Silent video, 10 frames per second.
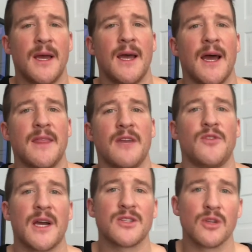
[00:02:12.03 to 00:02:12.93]
And then if you
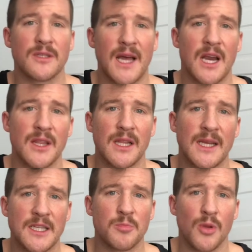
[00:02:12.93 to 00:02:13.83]
guys look down on the links
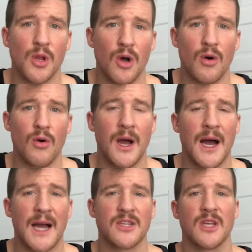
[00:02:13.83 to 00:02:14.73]
below, I
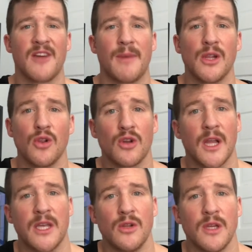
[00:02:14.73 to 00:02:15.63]
actually have my Look Like
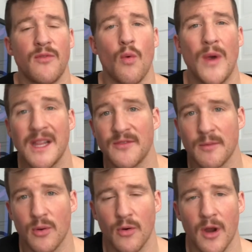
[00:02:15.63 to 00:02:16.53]
You Lift weightlifting
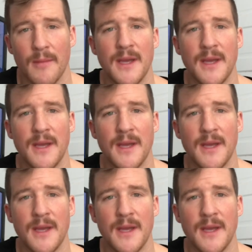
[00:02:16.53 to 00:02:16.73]
program.